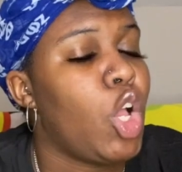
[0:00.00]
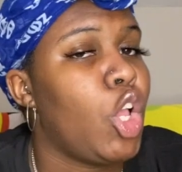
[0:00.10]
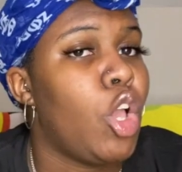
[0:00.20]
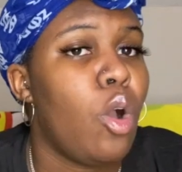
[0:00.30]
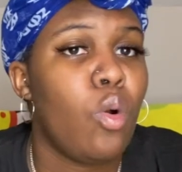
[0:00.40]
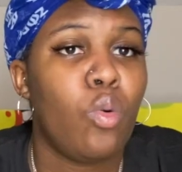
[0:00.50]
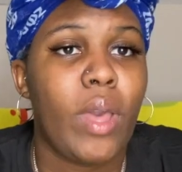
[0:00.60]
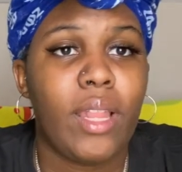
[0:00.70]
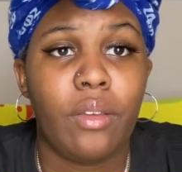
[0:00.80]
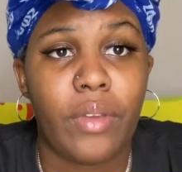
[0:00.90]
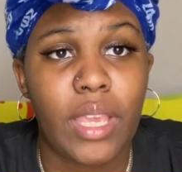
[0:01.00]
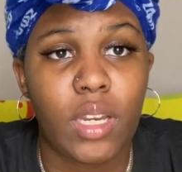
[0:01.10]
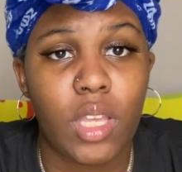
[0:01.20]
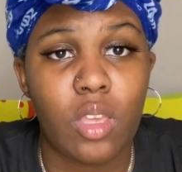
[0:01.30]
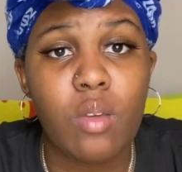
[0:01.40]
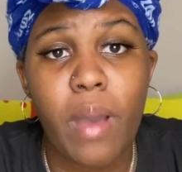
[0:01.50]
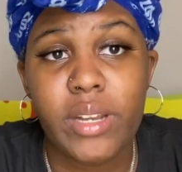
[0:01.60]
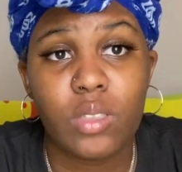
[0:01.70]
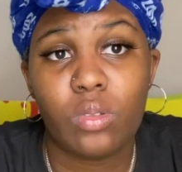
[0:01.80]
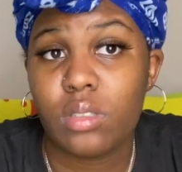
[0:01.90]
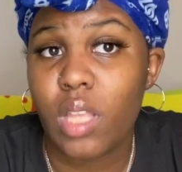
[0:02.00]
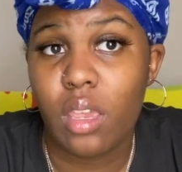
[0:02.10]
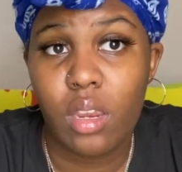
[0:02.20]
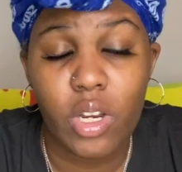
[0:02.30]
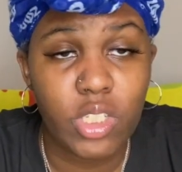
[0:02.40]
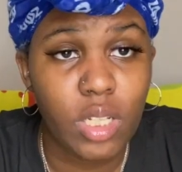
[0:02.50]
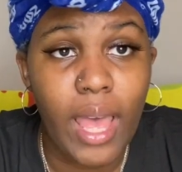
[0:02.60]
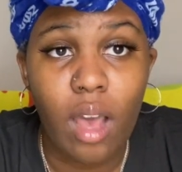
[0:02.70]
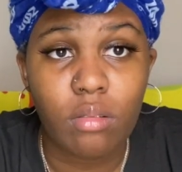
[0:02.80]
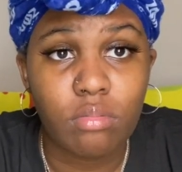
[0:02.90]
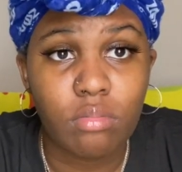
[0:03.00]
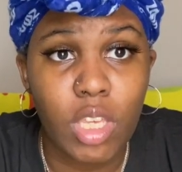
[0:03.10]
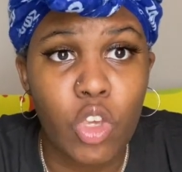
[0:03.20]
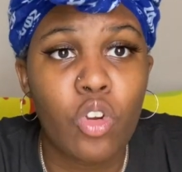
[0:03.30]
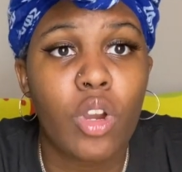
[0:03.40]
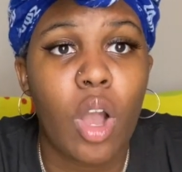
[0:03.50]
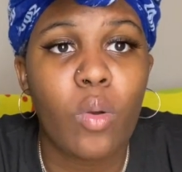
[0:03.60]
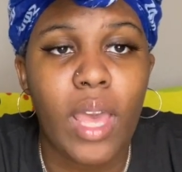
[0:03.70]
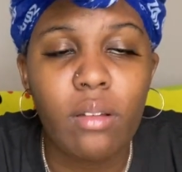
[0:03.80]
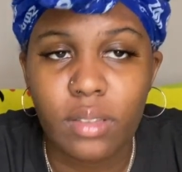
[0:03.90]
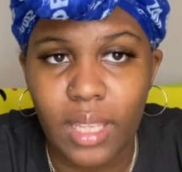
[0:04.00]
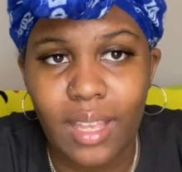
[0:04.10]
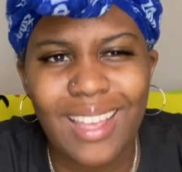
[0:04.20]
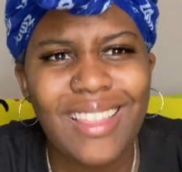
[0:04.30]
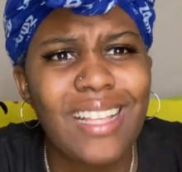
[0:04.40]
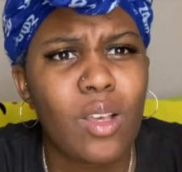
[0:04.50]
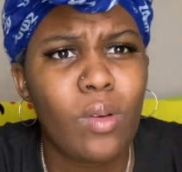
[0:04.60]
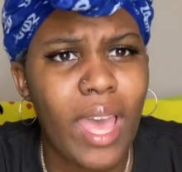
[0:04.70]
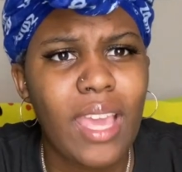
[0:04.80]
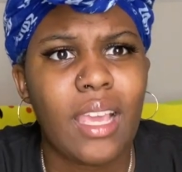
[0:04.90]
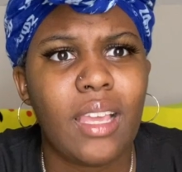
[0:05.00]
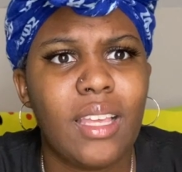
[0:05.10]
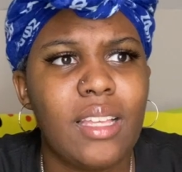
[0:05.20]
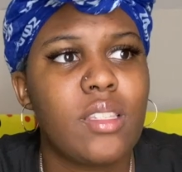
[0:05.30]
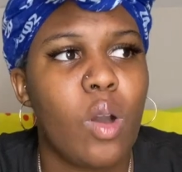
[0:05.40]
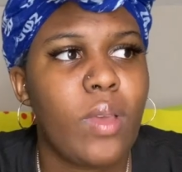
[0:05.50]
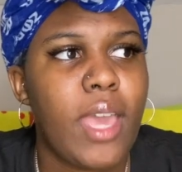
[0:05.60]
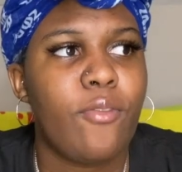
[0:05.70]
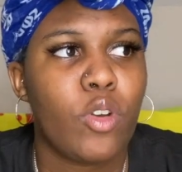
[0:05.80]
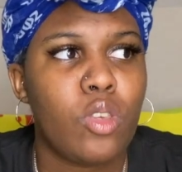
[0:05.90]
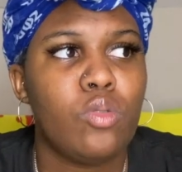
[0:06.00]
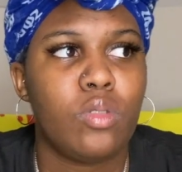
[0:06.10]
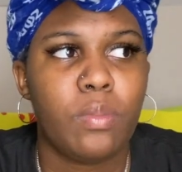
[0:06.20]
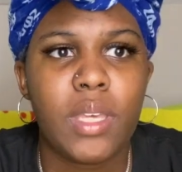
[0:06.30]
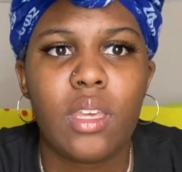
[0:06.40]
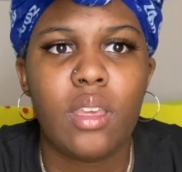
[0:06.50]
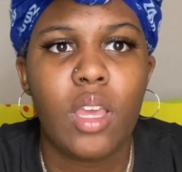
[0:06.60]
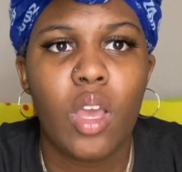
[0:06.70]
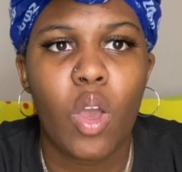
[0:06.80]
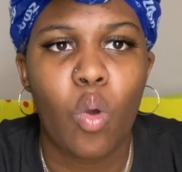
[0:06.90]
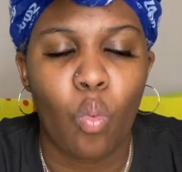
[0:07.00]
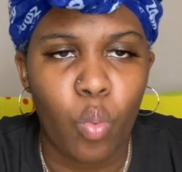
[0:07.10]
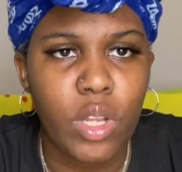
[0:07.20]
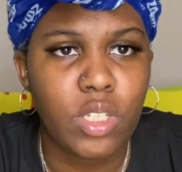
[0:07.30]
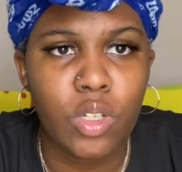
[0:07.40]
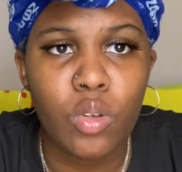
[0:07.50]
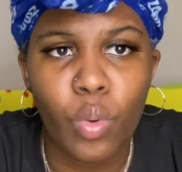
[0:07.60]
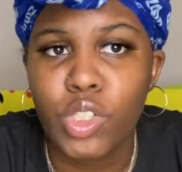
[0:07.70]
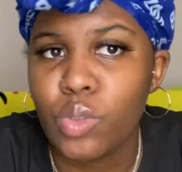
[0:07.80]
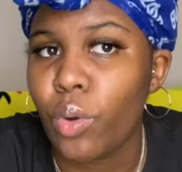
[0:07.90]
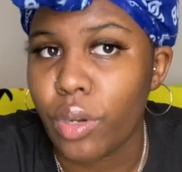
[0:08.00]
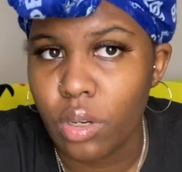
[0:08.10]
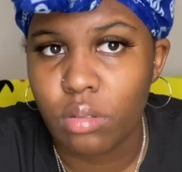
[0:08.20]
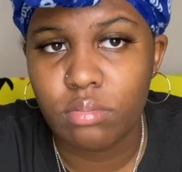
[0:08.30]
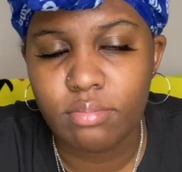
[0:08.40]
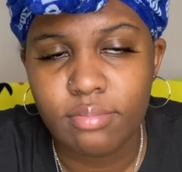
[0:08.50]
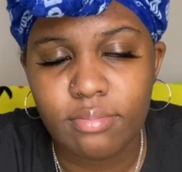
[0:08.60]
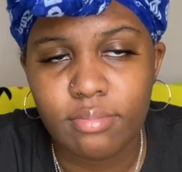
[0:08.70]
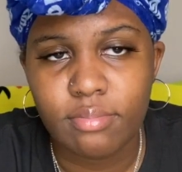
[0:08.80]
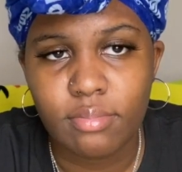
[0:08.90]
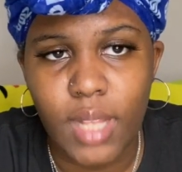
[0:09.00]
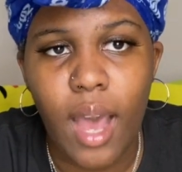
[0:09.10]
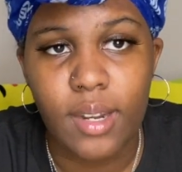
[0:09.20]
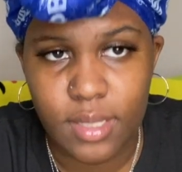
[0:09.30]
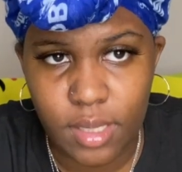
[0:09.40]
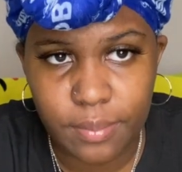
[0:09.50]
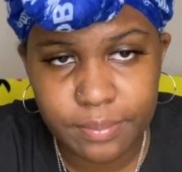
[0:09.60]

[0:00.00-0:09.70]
go elevate, and you might just want to stay here and chill out, and you're okay with it. And that's okay. It's okay for you to be what to do what you want to do, honestly.